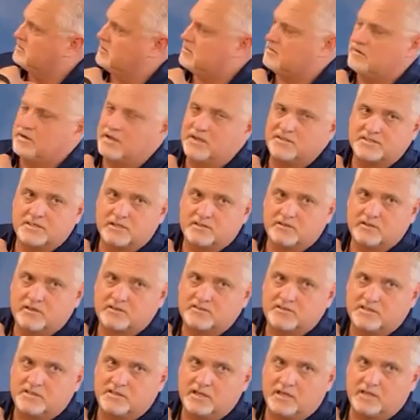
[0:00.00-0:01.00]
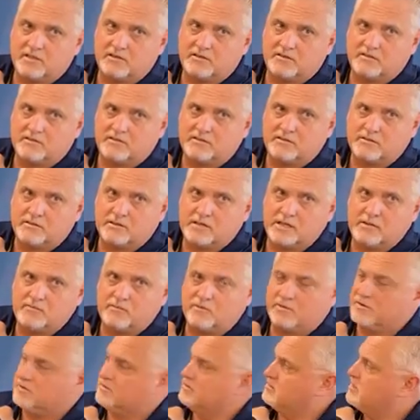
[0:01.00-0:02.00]
Hunter, how's that look? So you got
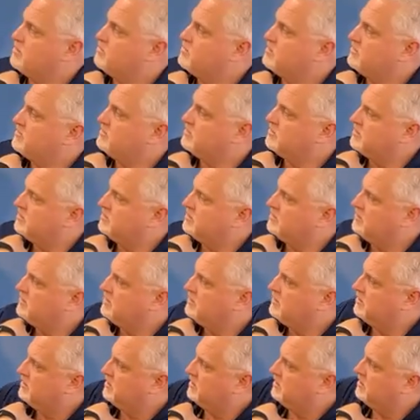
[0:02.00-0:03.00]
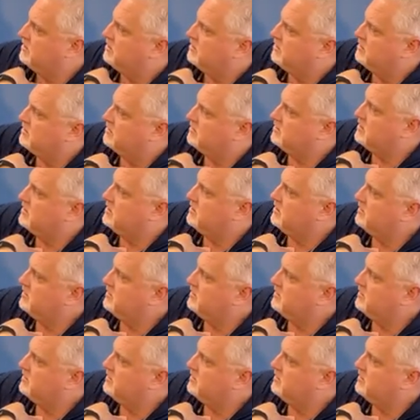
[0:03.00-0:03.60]
Dave look coming on there good? All